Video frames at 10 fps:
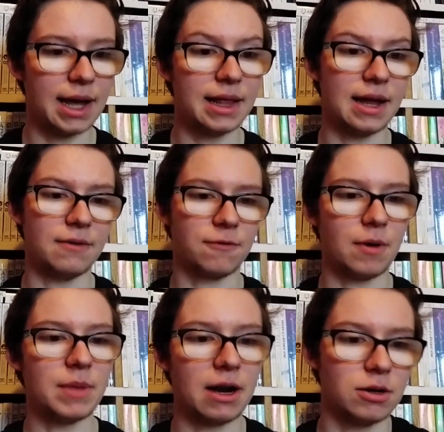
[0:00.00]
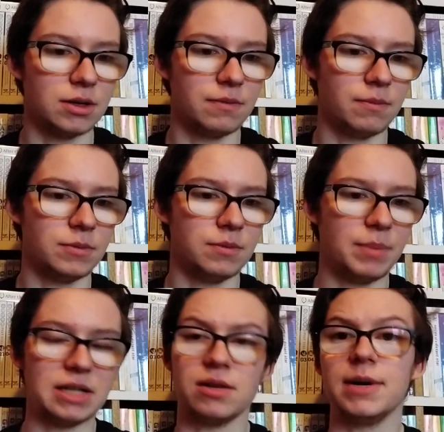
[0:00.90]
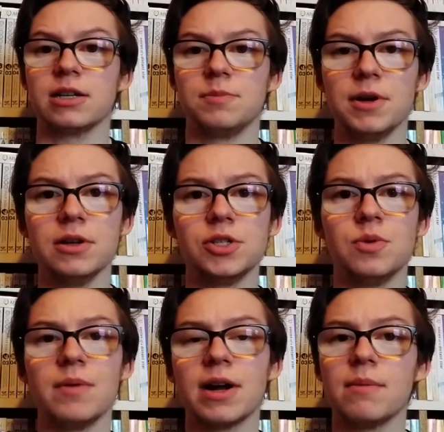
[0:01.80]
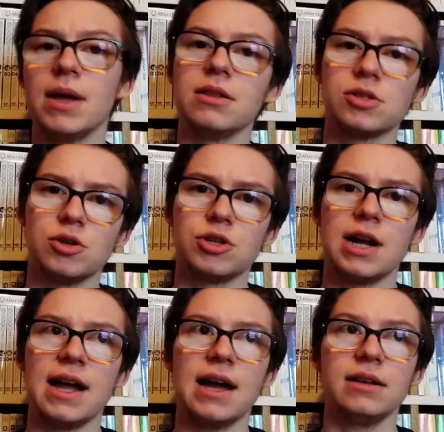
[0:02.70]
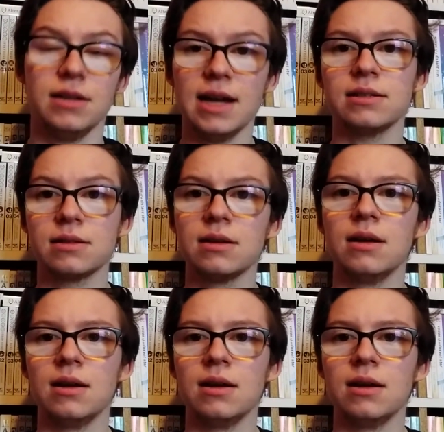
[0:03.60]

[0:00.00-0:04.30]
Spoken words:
then from there, based on my experience, do I recommend the surgeon I had? Yes.